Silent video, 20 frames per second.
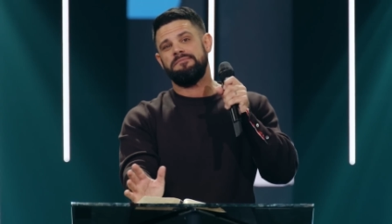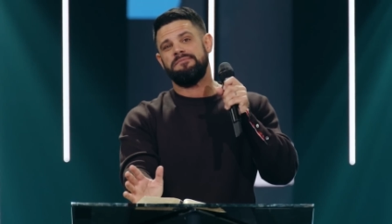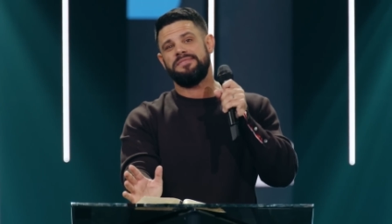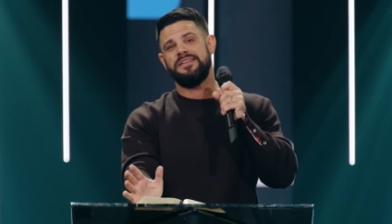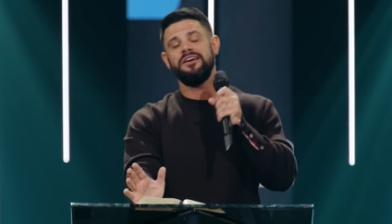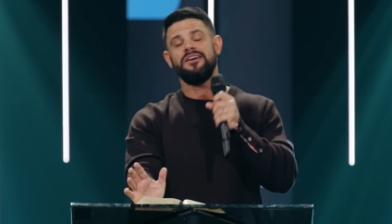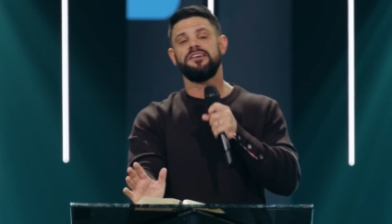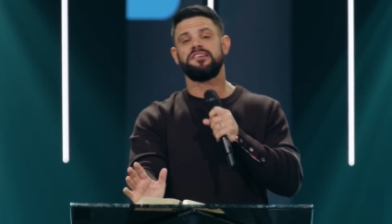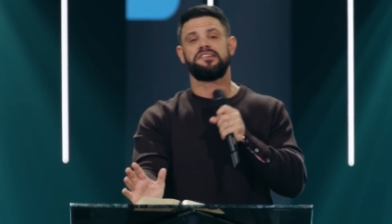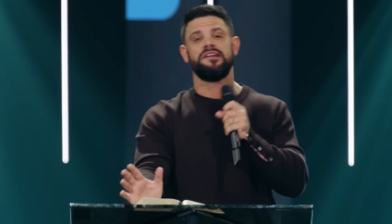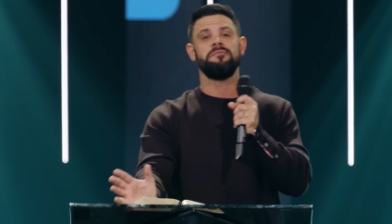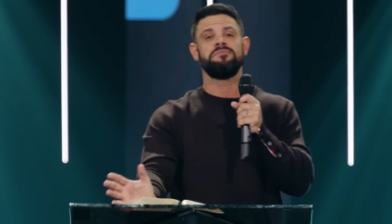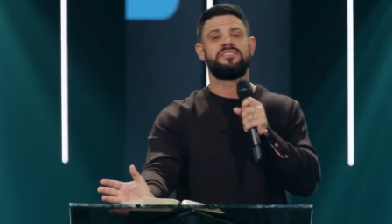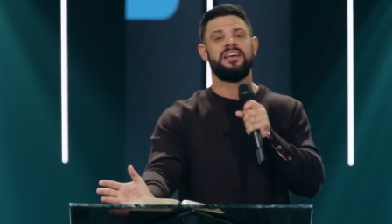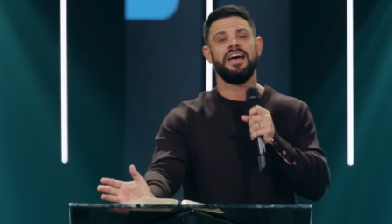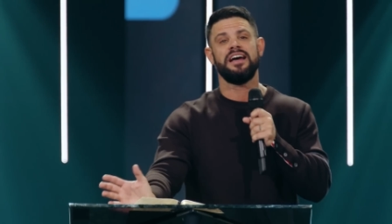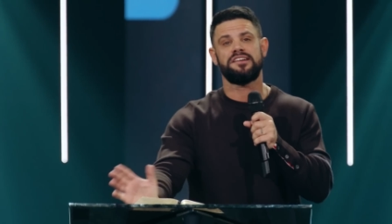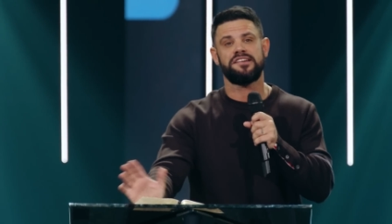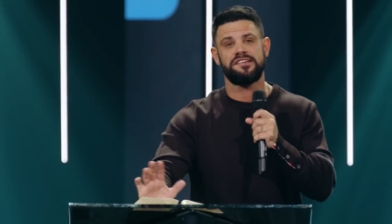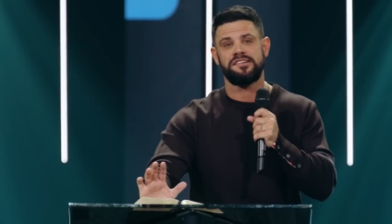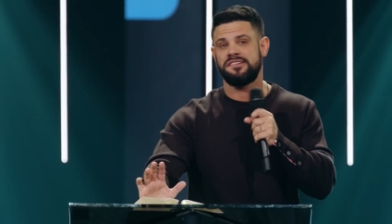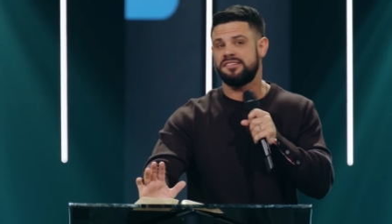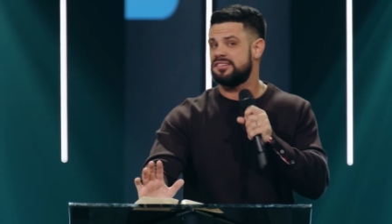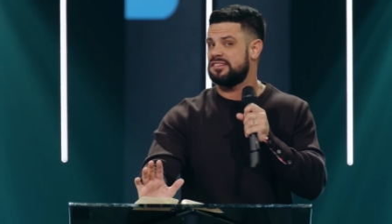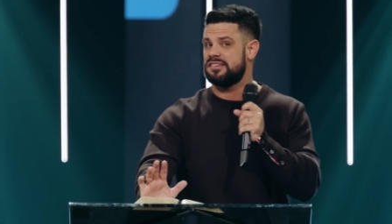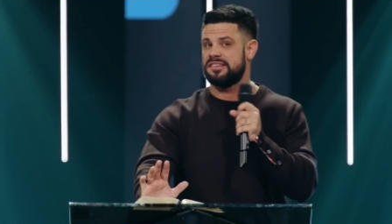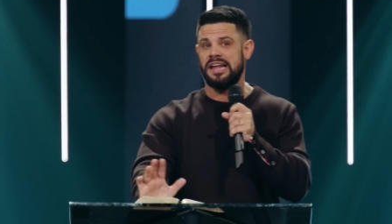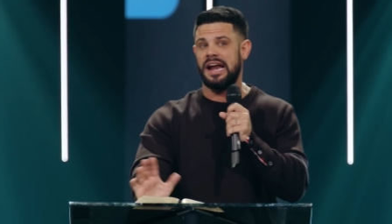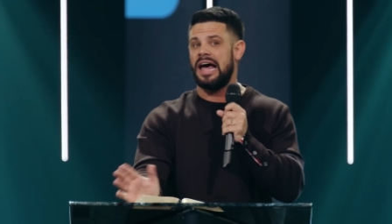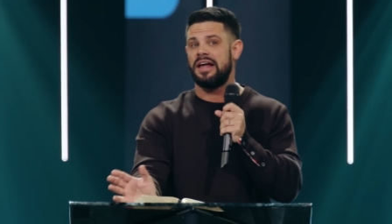There are some texts
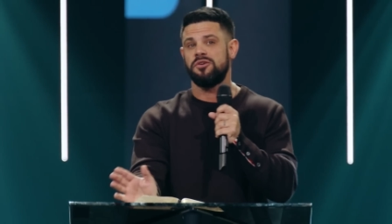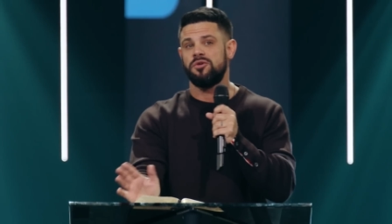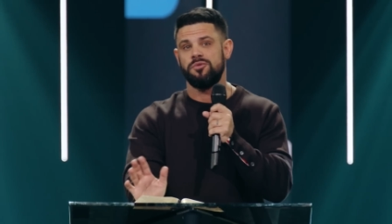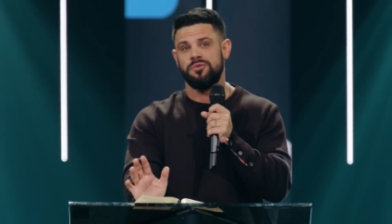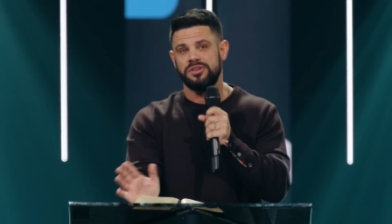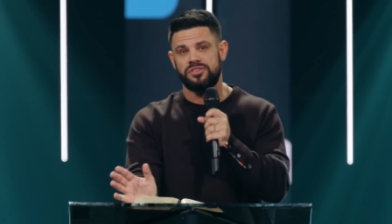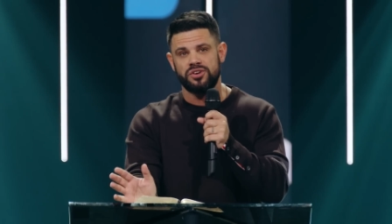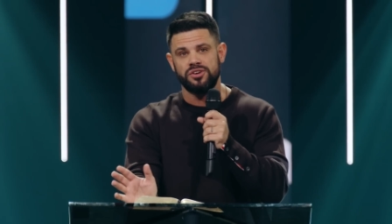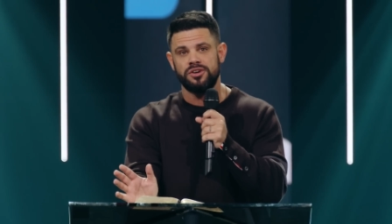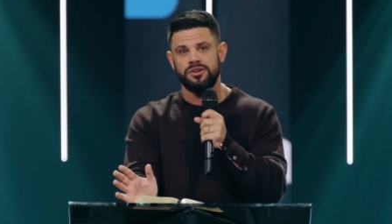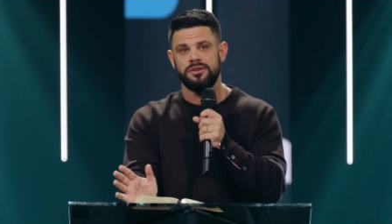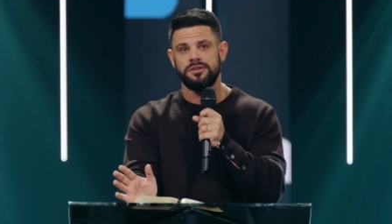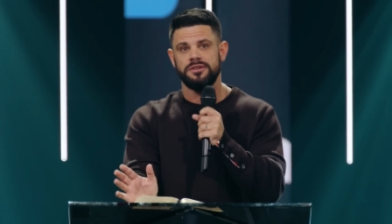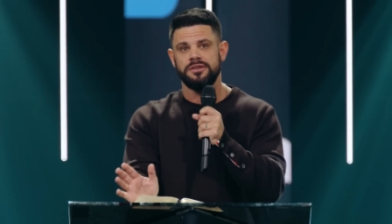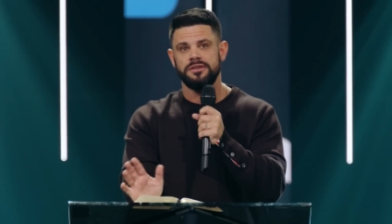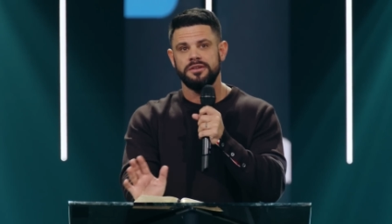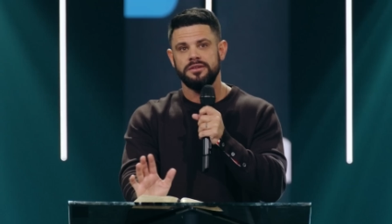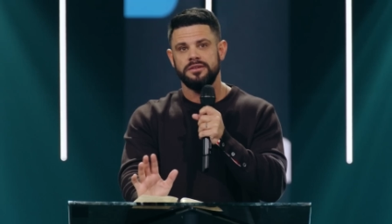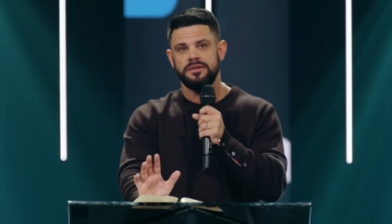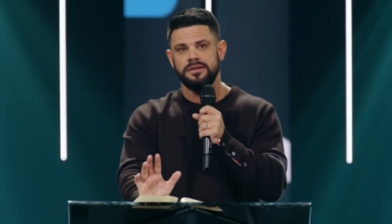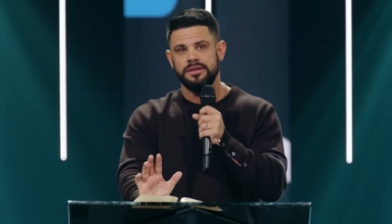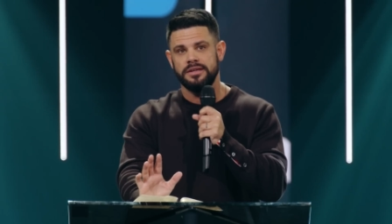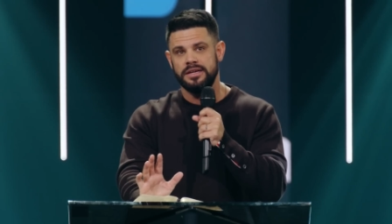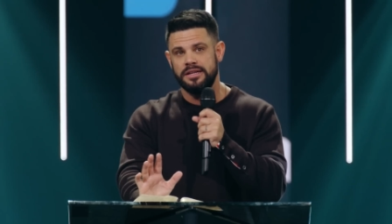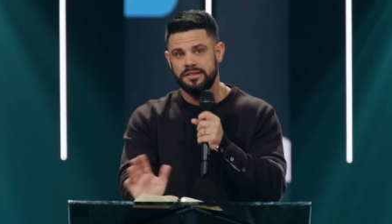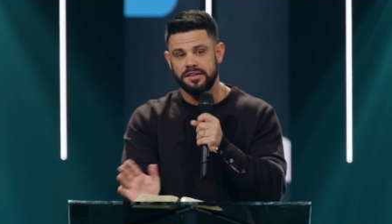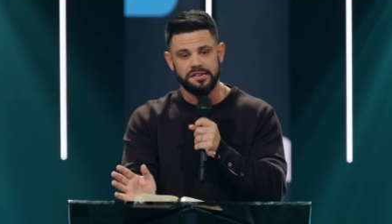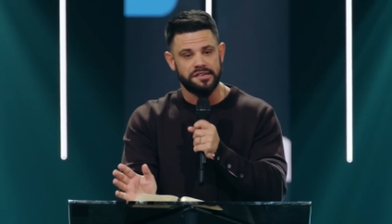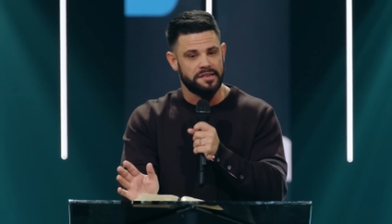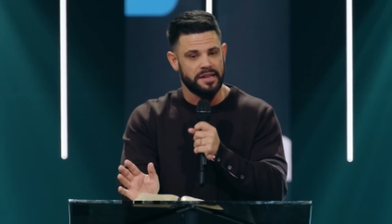that I don't return
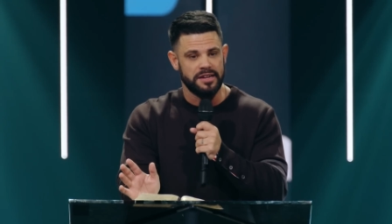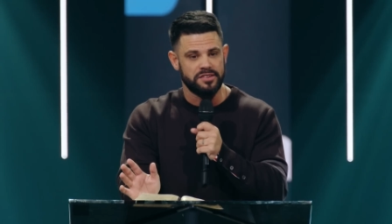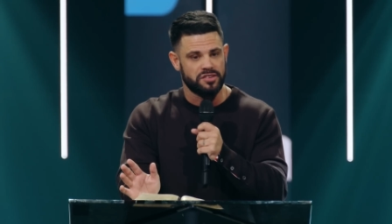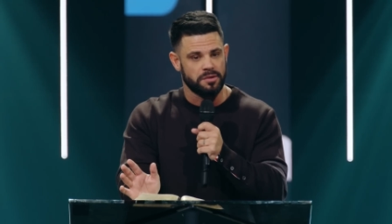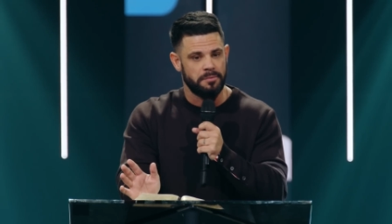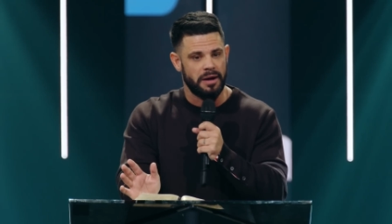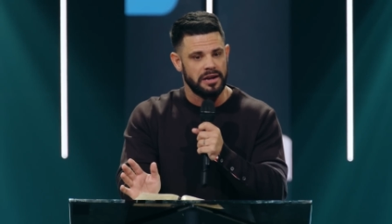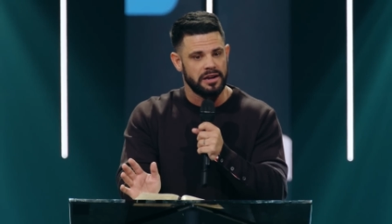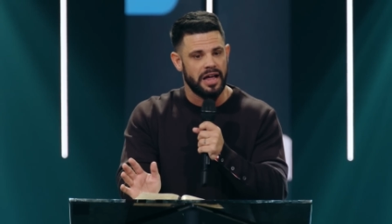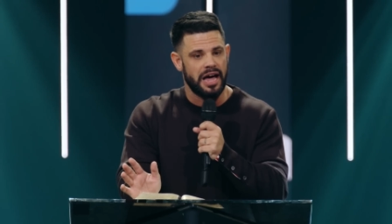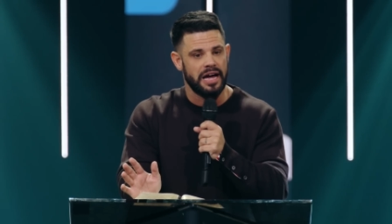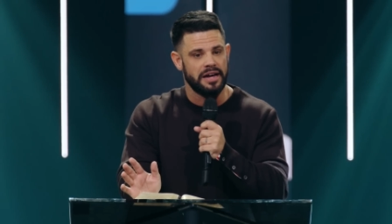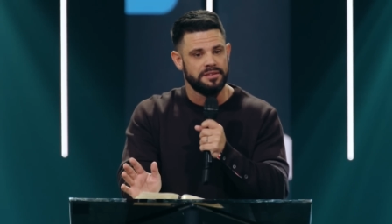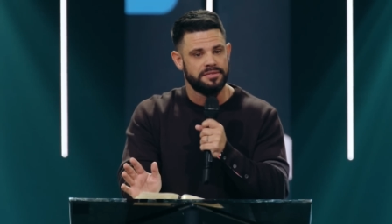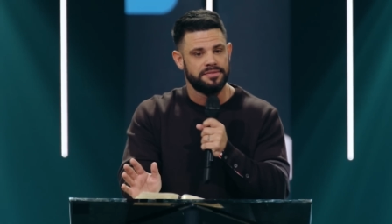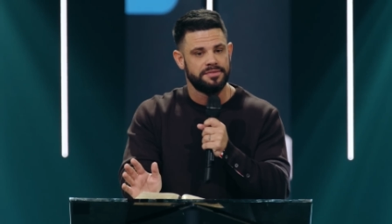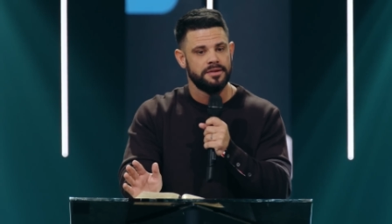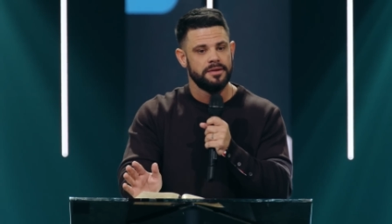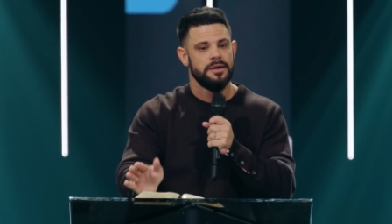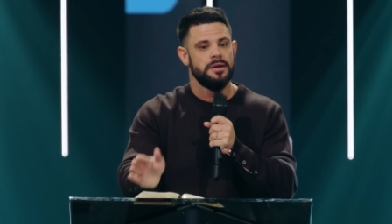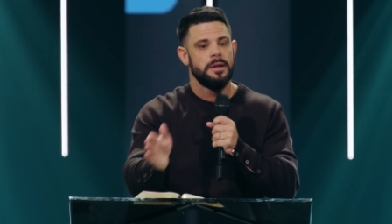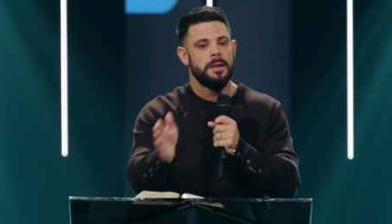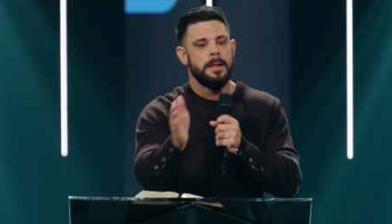in this stage of my life